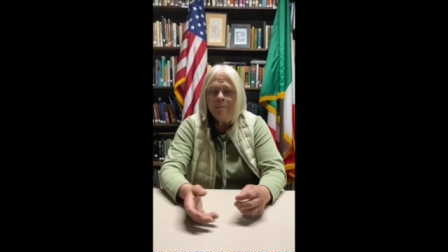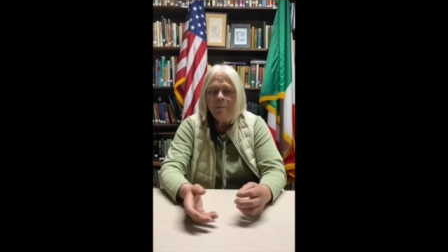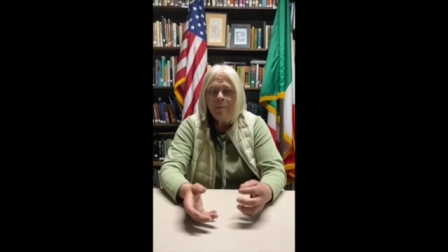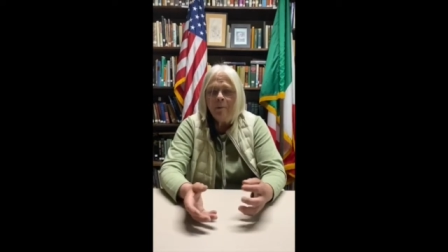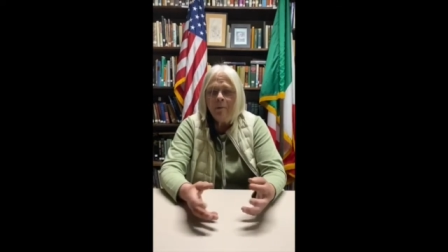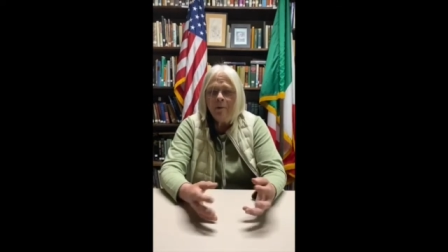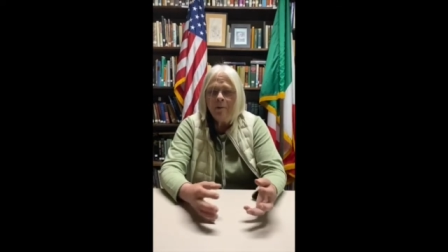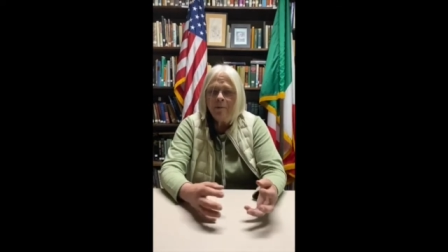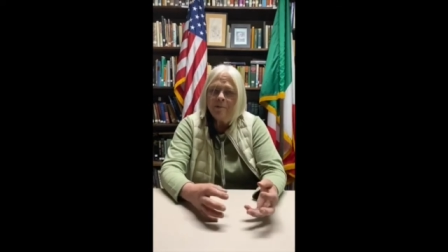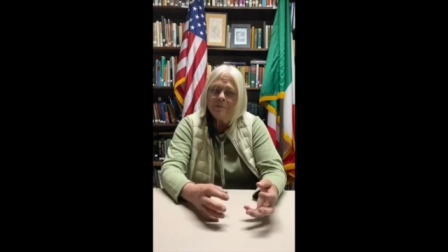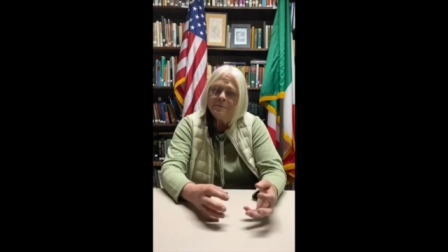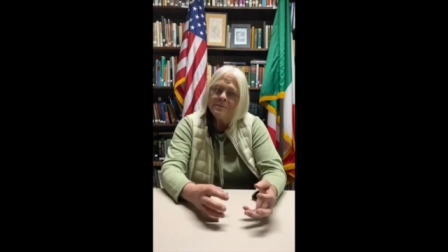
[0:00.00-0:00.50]

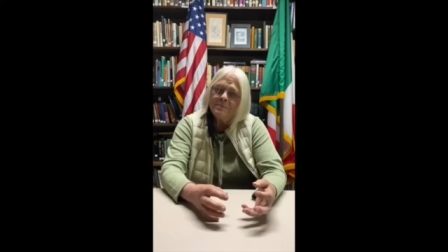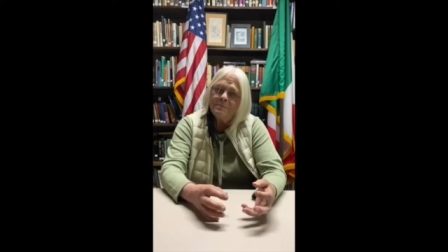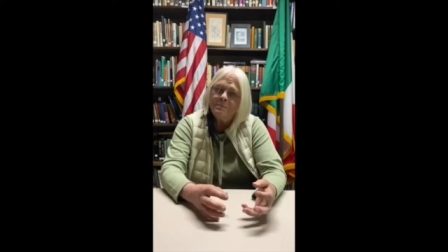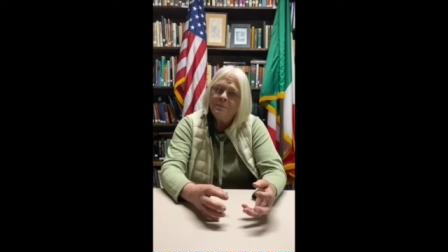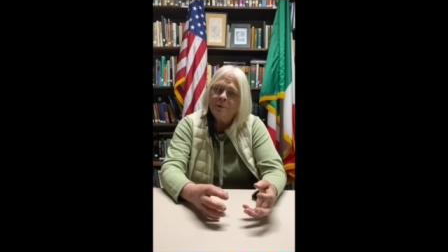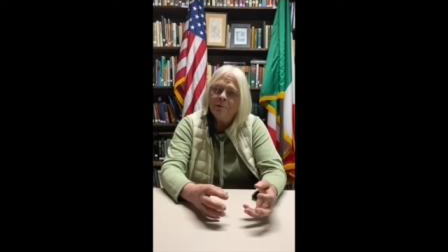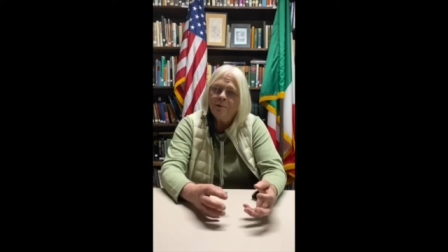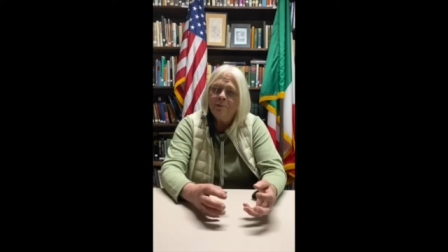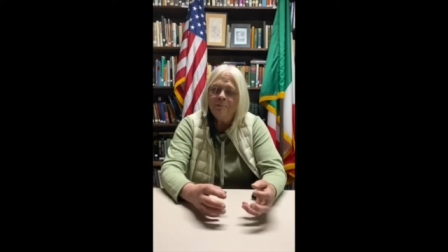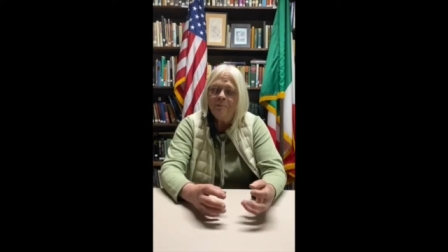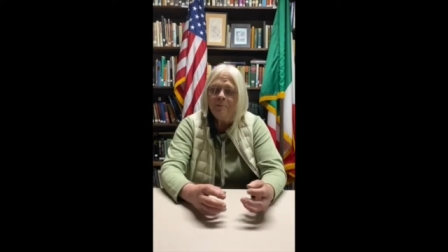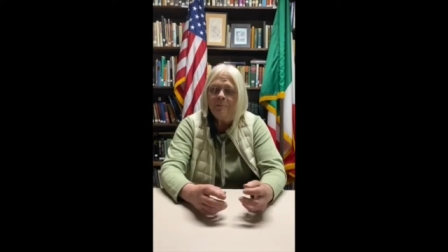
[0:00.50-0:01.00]
pour those
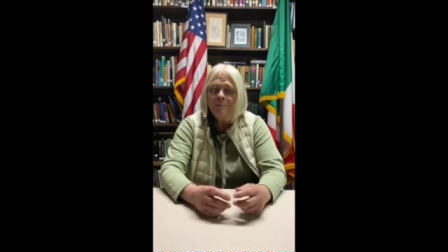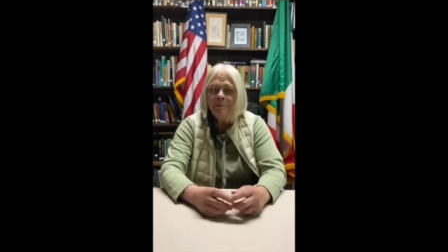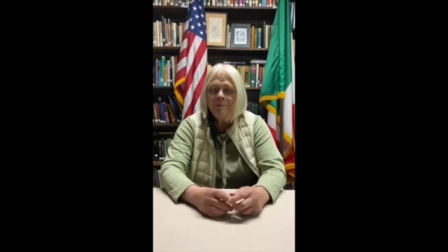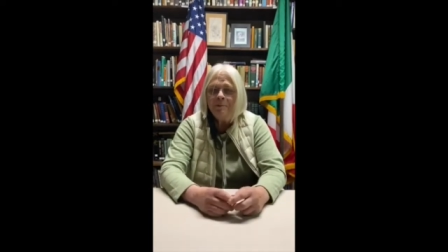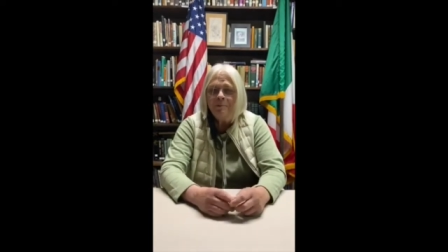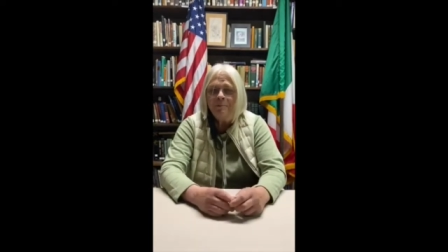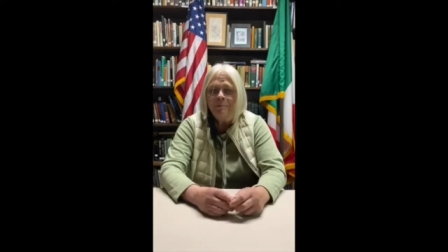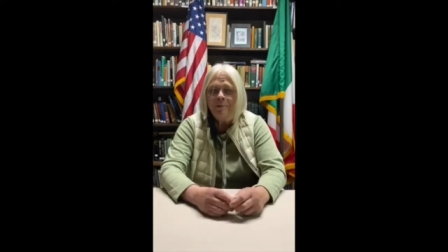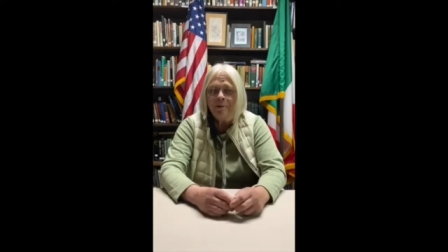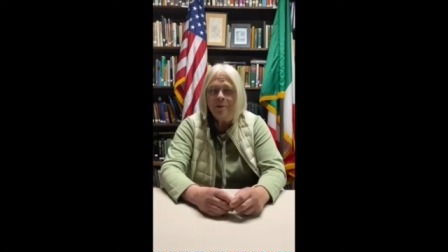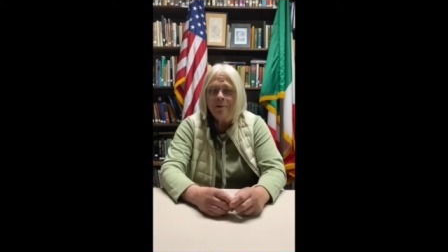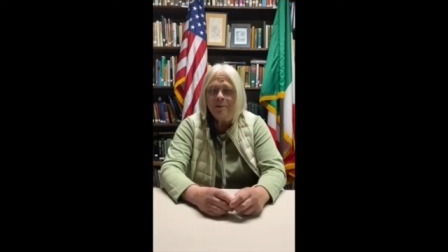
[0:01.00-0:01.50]
beautiful
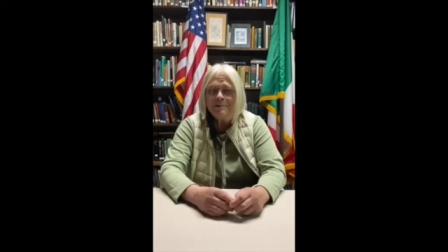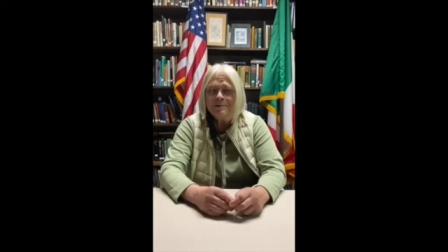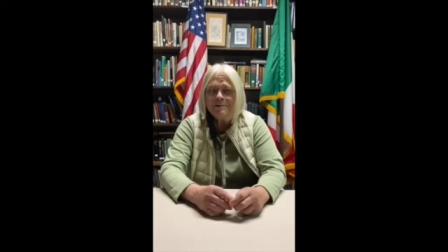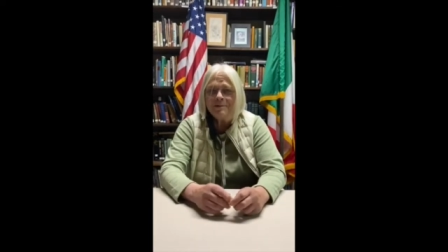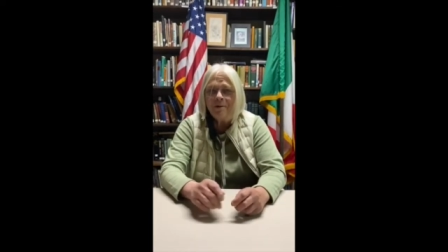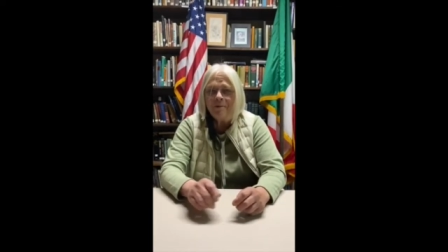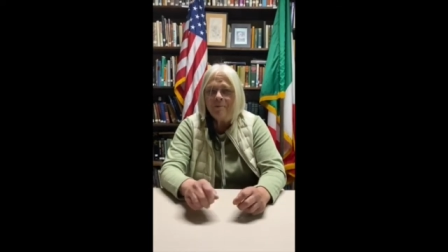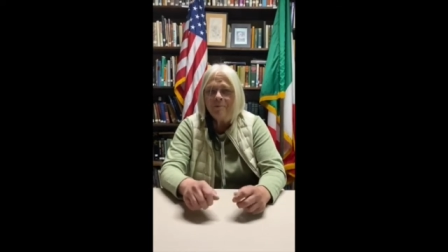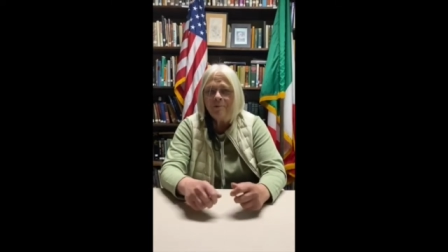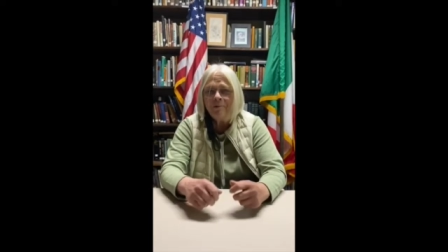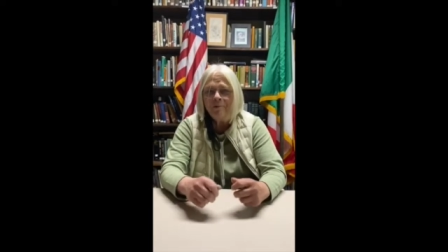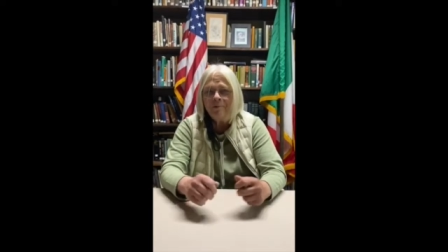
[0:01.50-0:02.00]
blueberries
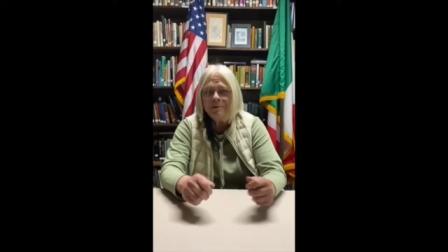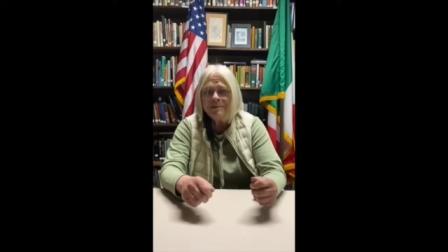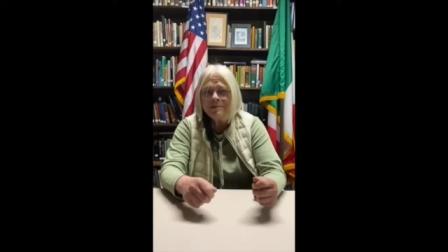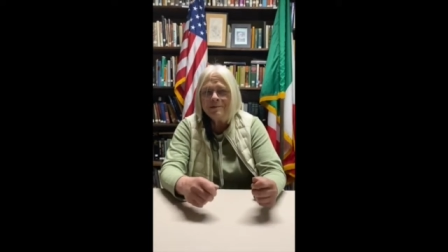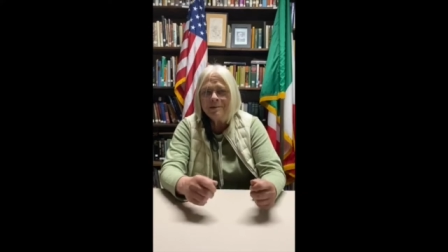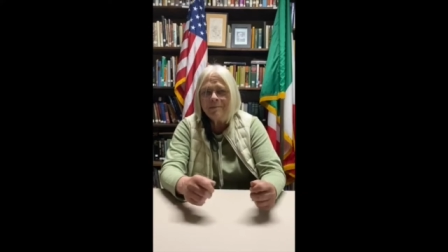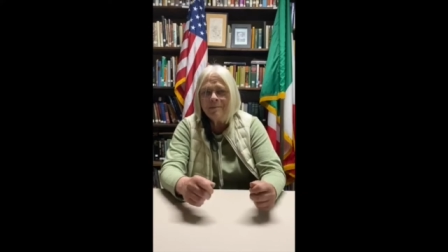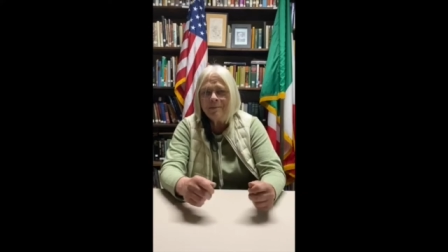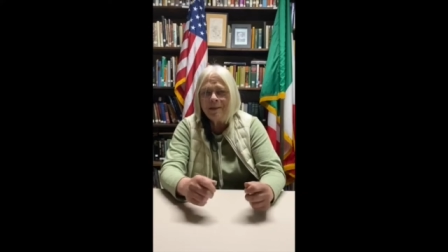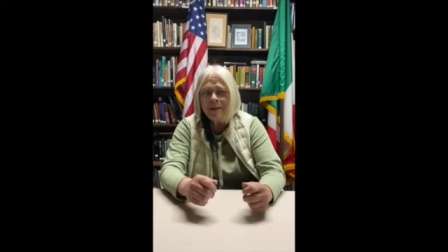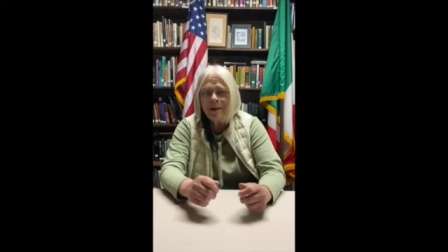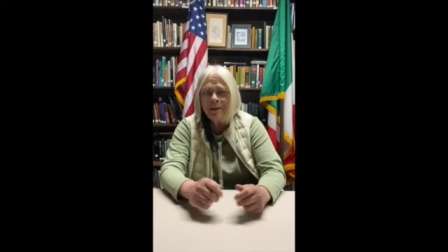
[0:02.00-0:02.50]
over it with
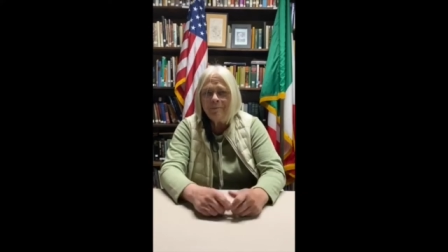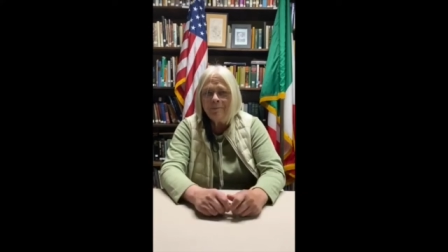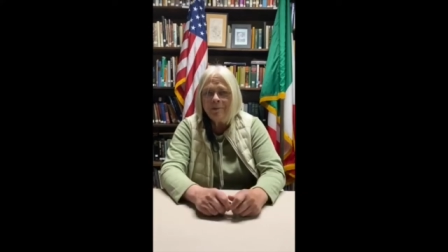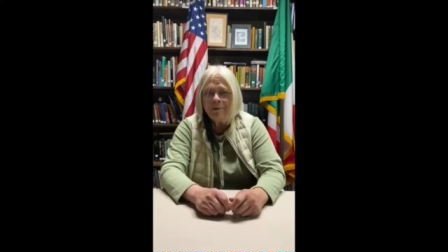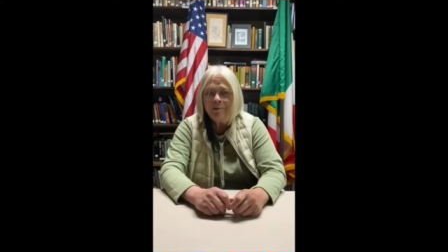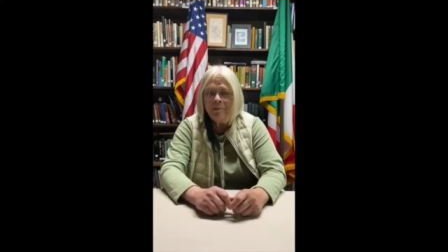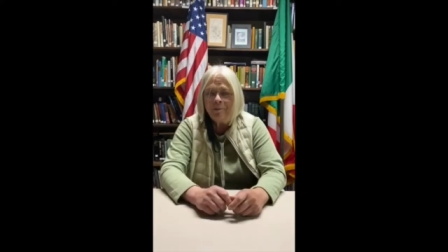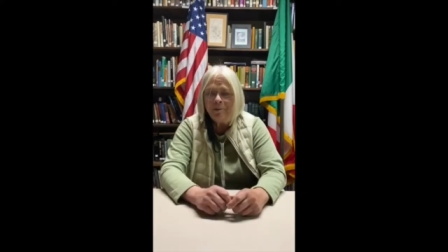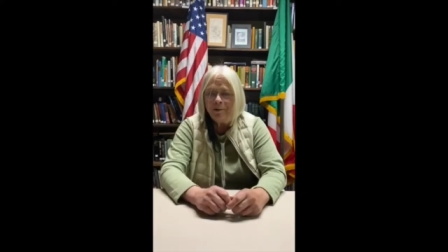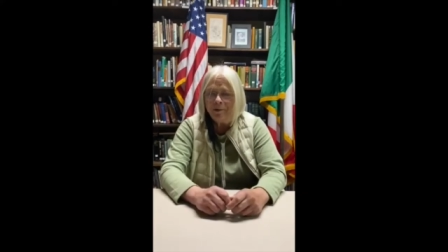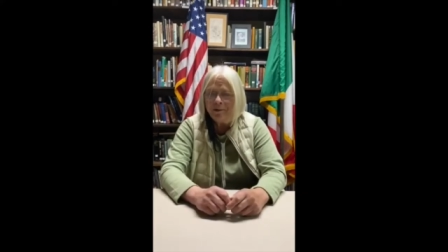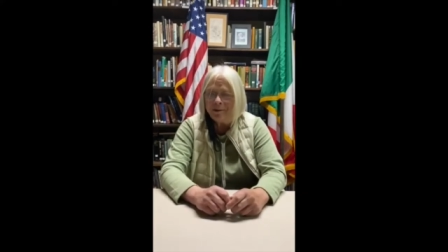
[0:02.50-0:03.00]
some of that
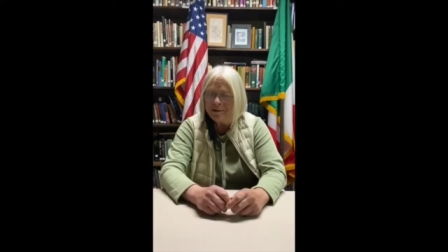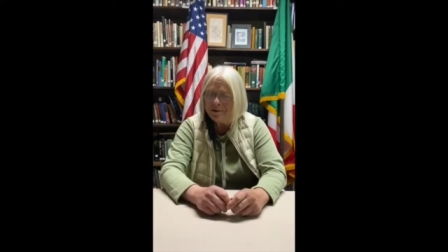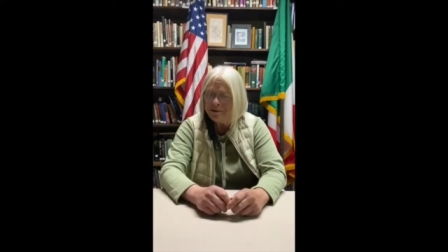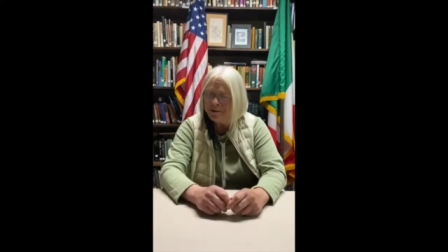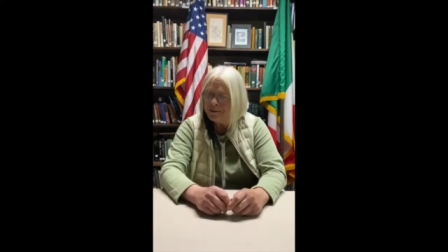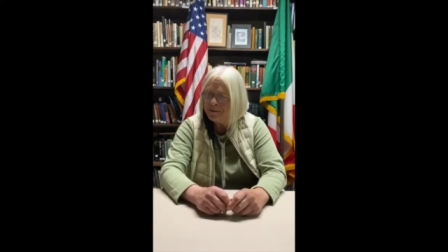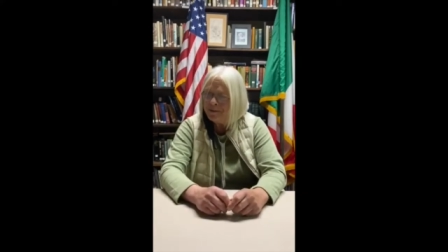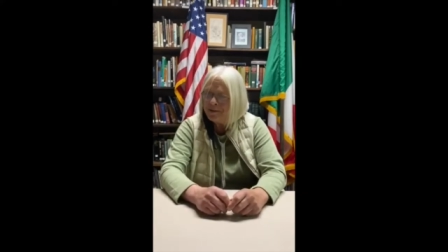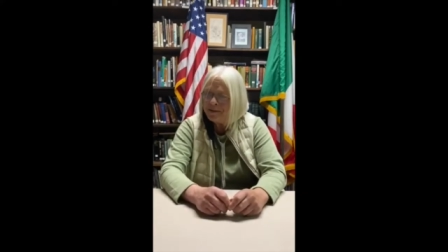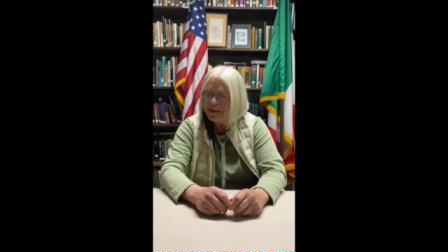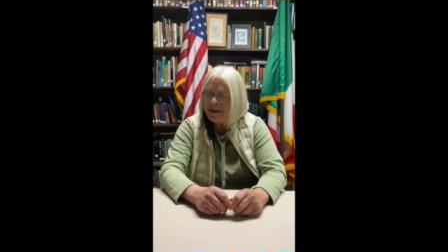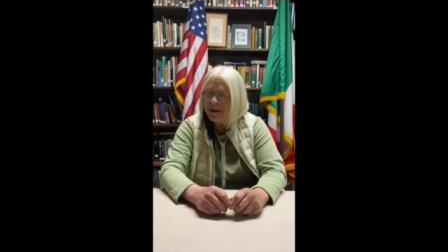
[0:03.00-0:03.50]
blueberry
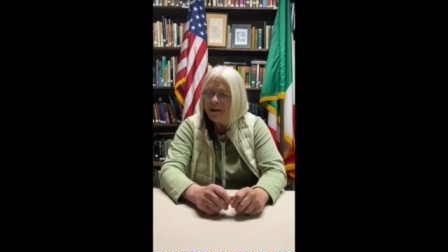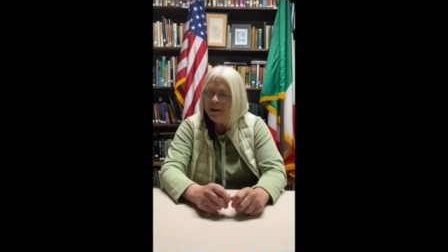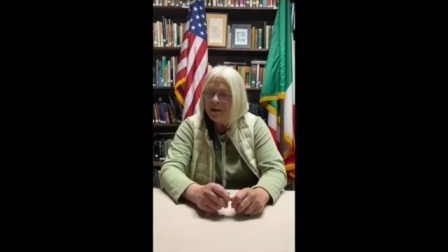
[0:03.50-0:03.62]
juice.